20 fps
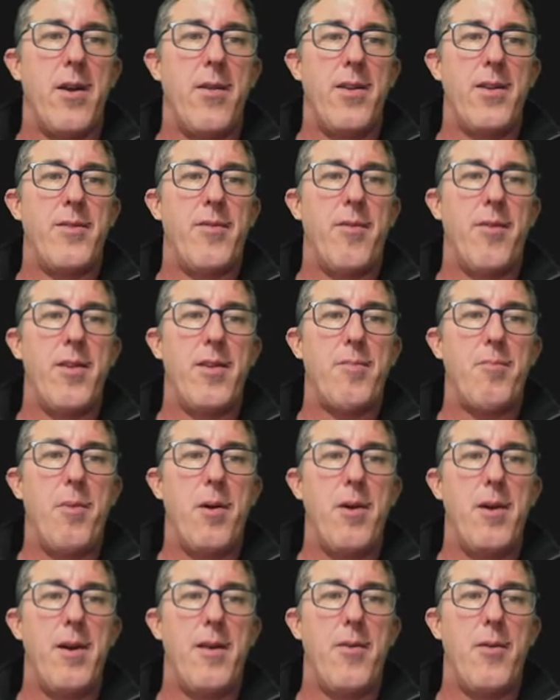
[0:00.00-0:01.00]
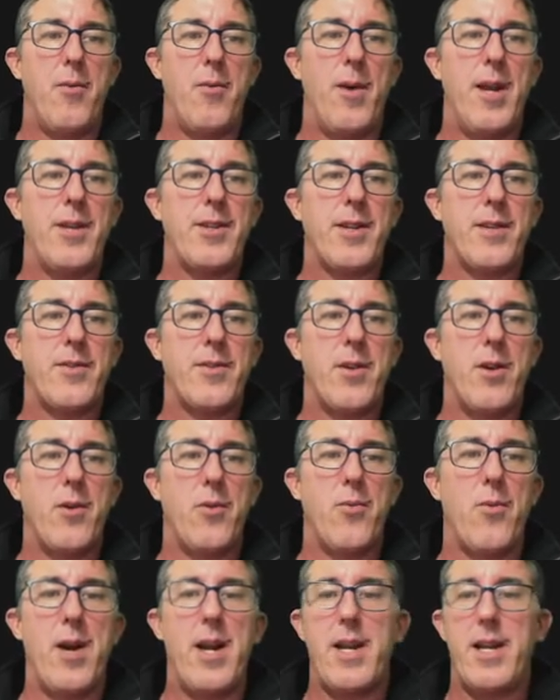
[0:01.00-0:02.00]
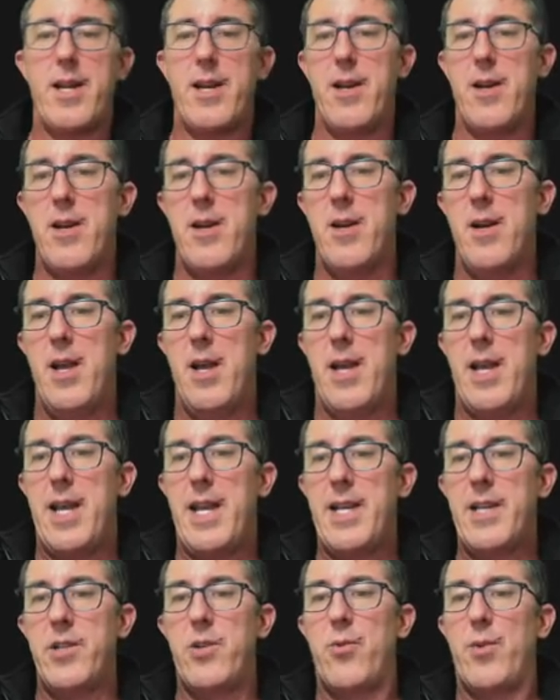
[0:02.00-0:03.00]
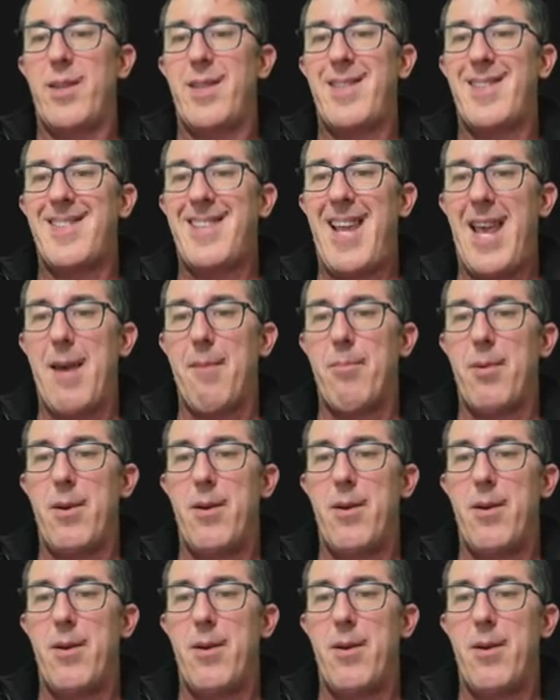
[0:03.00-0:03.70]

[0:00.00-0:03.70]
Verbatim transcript: This, this part of the regex code right here into a stamp.